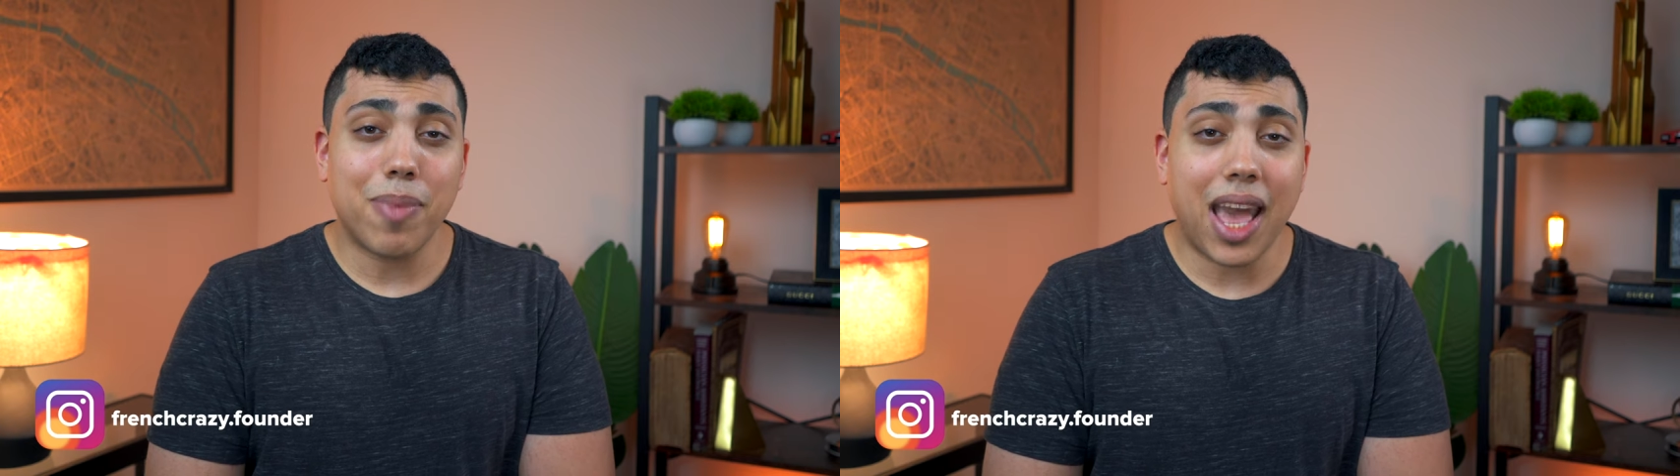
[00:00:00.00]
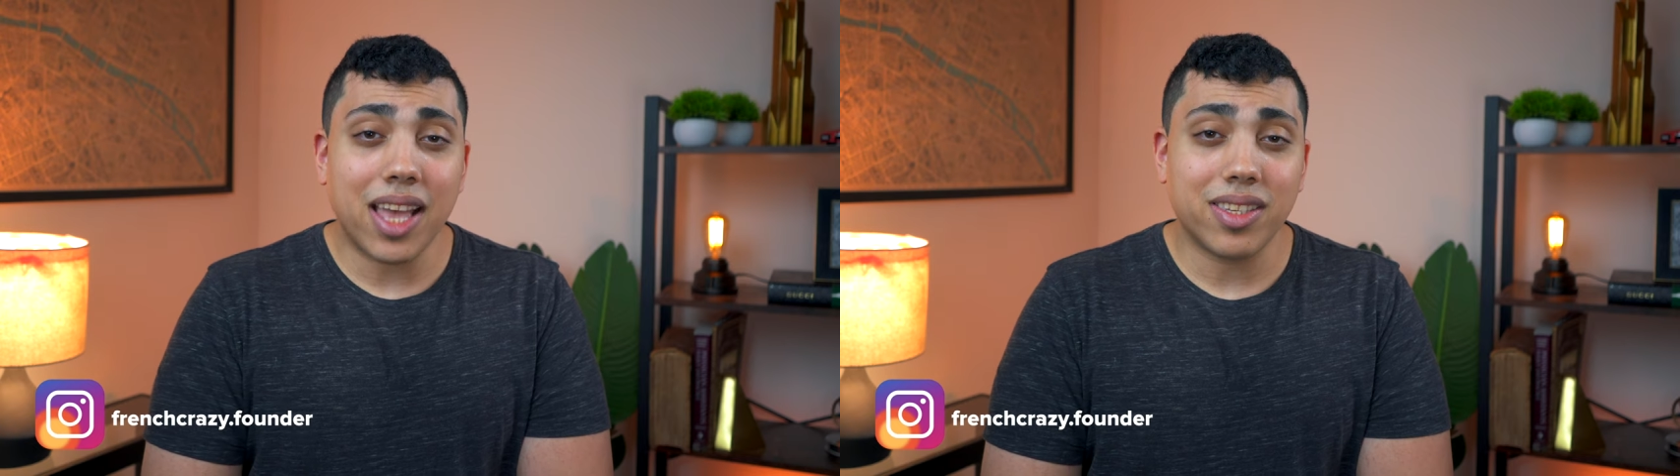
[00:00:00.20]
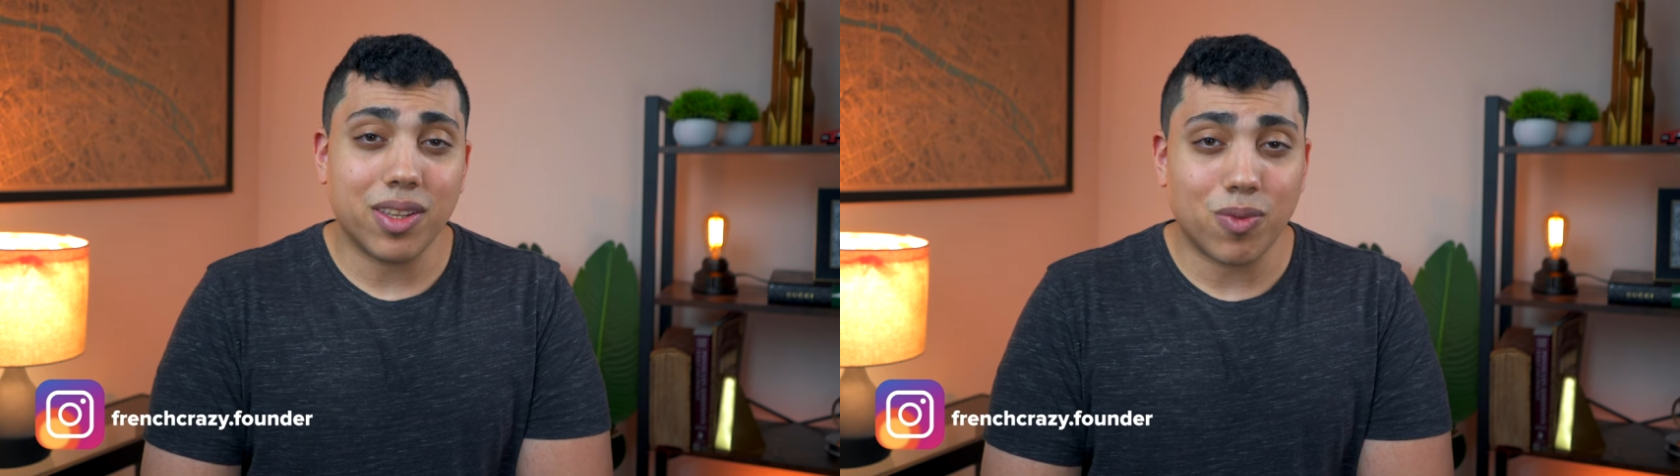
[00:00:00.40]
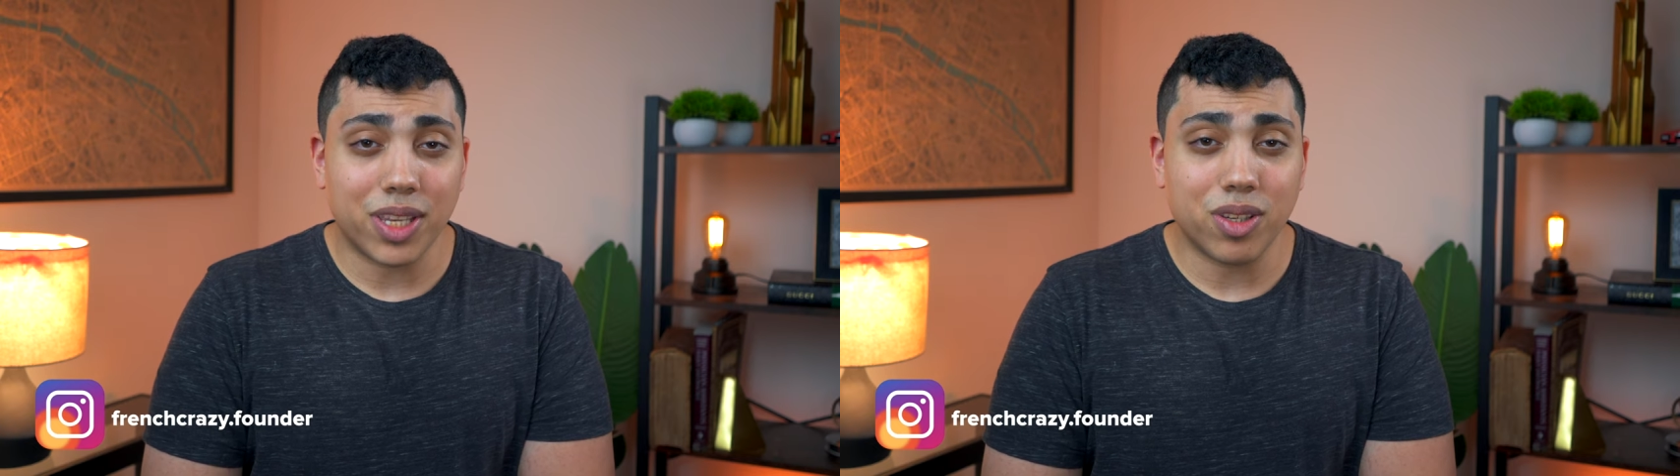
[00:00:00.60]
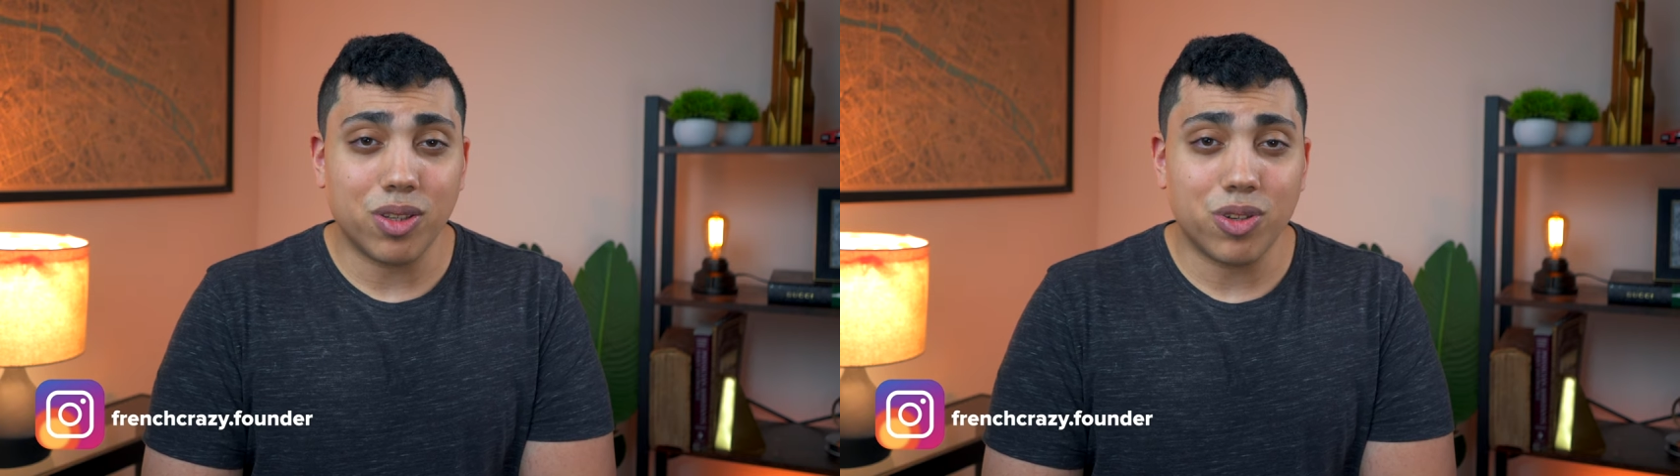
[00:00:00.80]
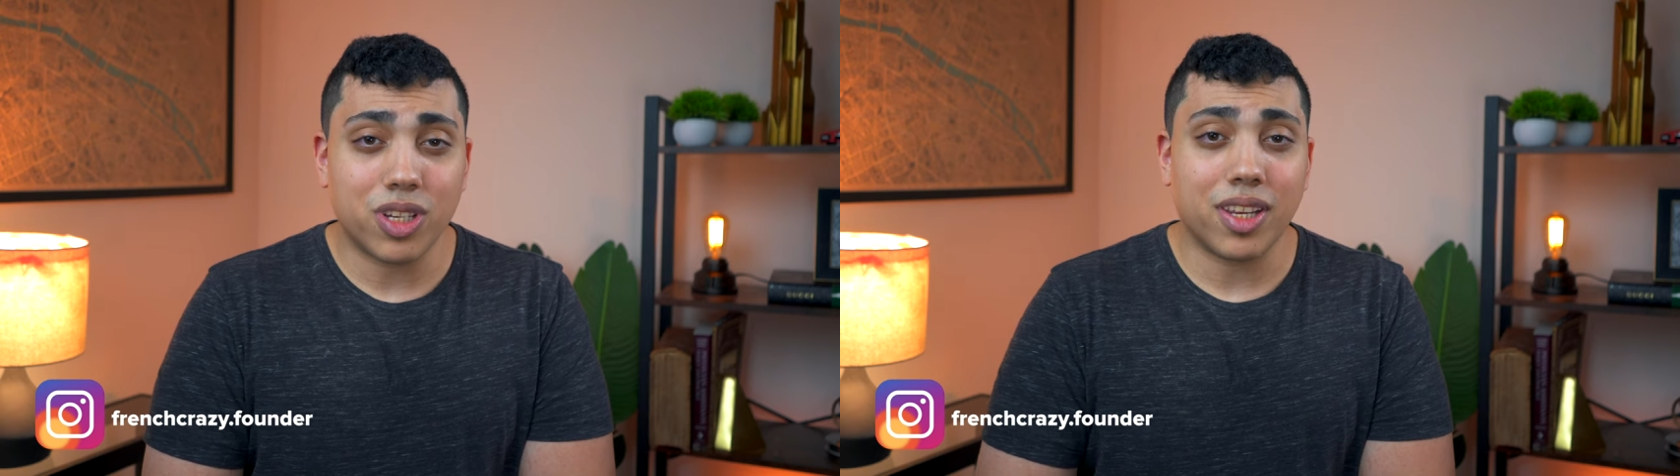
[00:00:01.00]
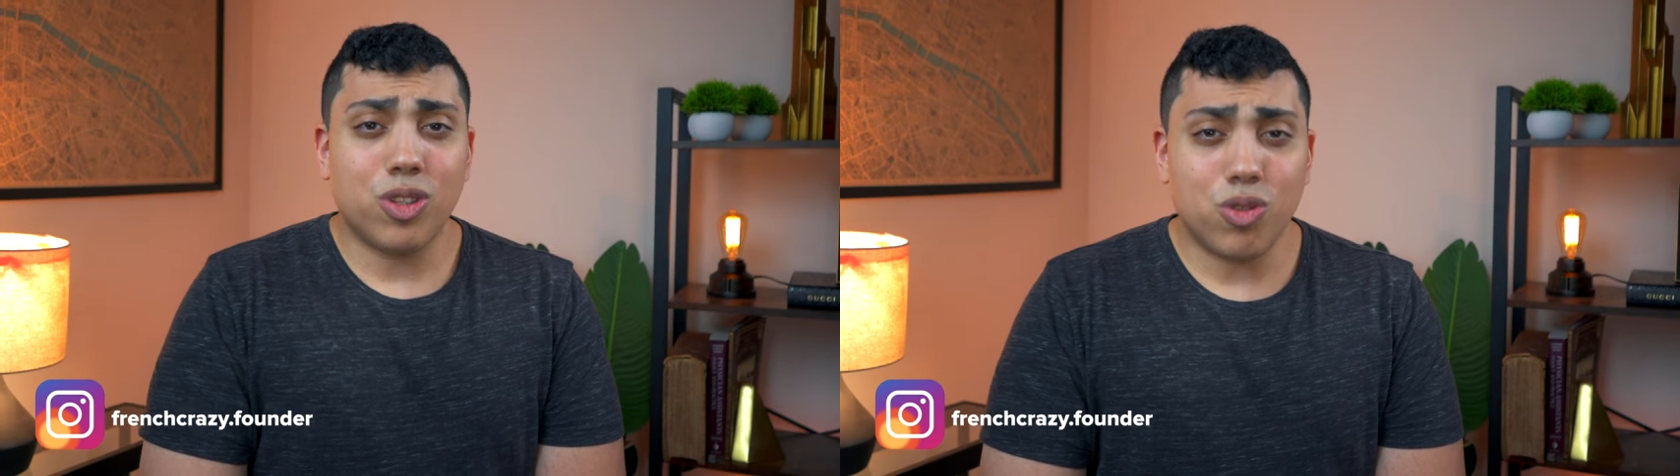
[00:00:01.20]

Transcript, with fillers: passed the resolution